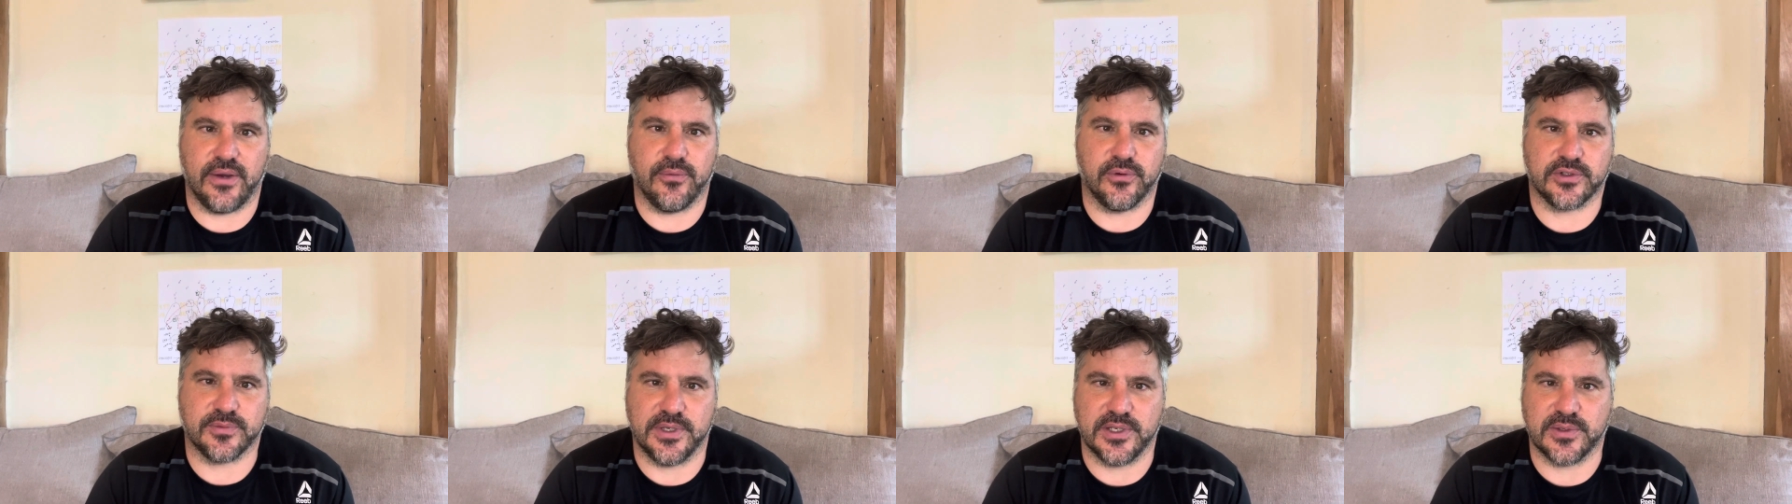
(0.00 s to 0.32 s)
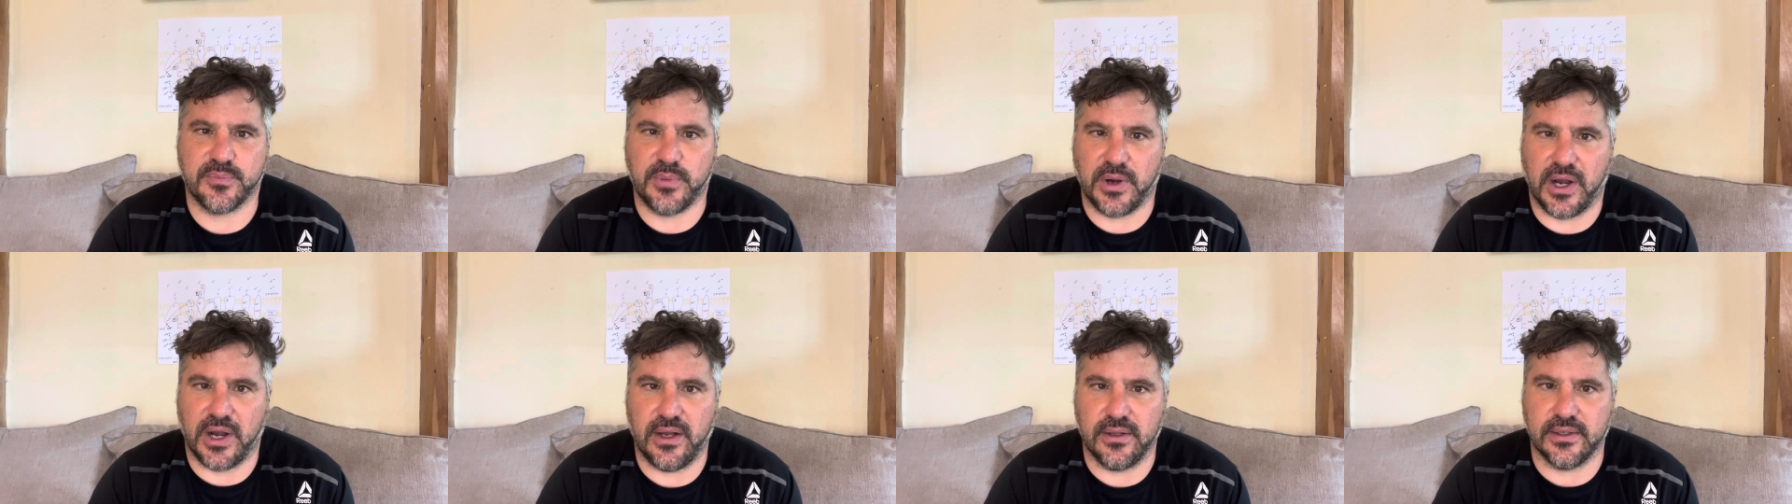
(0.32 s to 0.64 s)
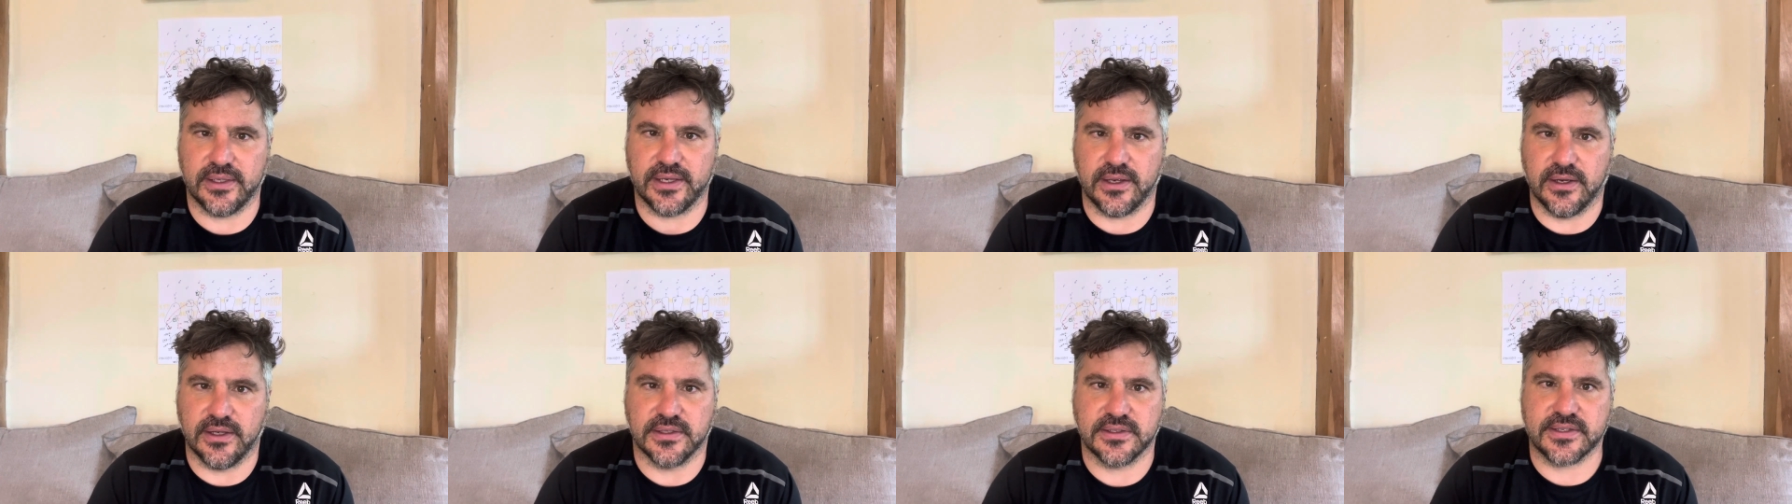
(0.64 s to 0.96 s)
which means
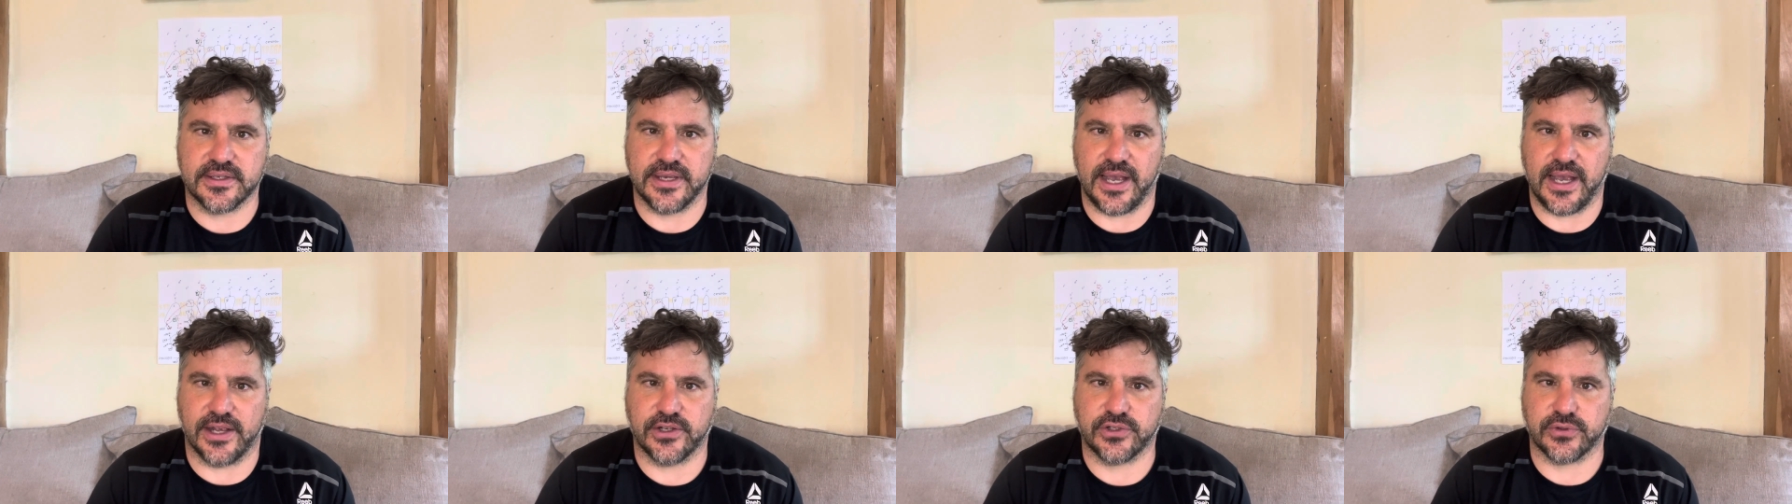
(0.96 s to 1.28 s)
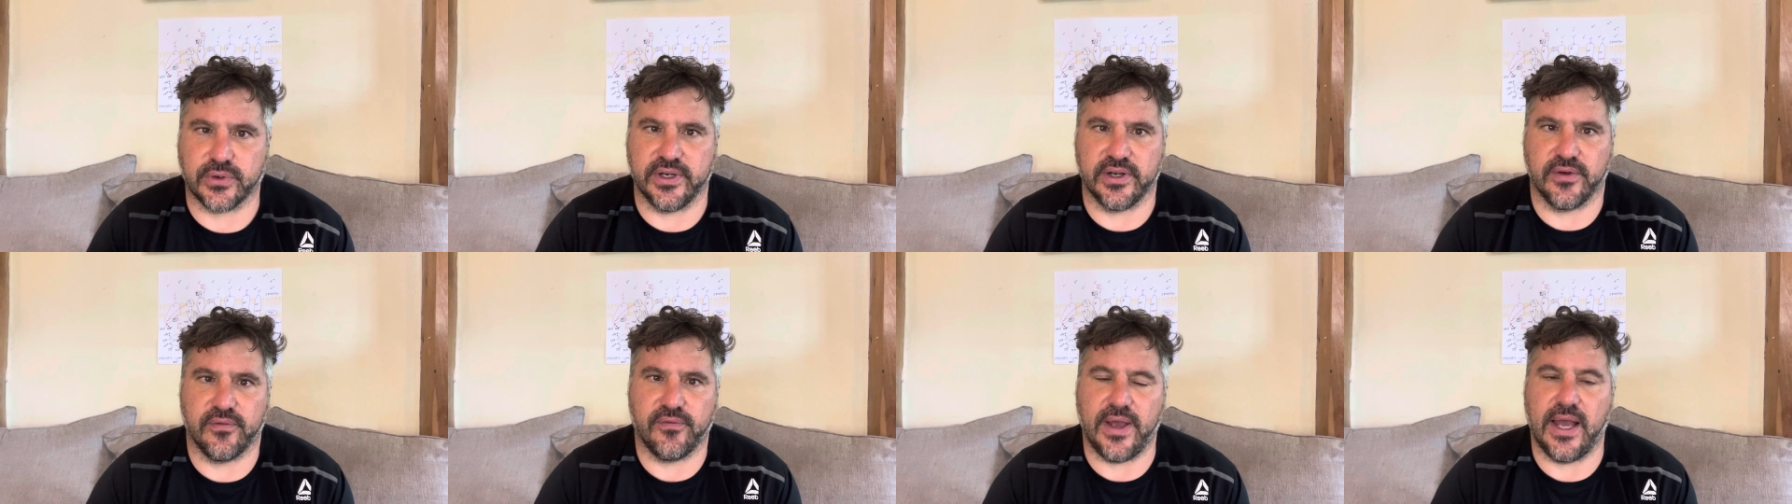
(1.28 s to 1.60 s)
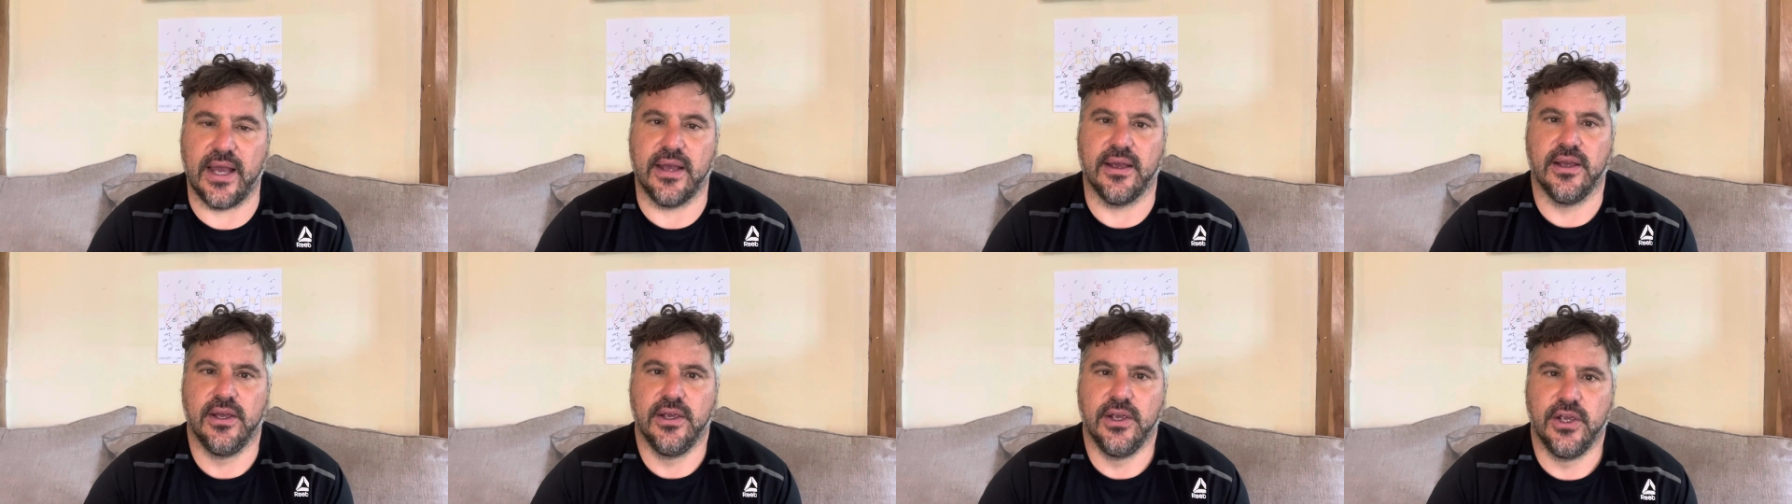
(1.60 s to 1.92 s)
polyunsaturated
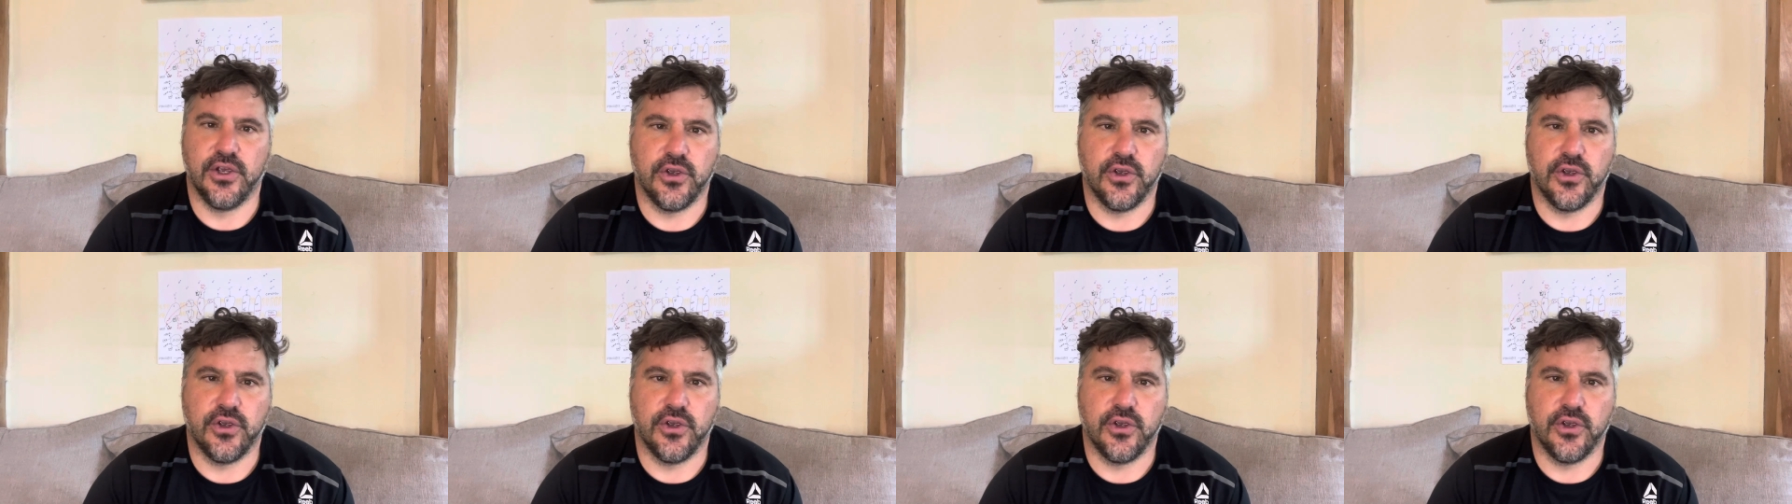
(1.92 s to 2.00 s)
fat.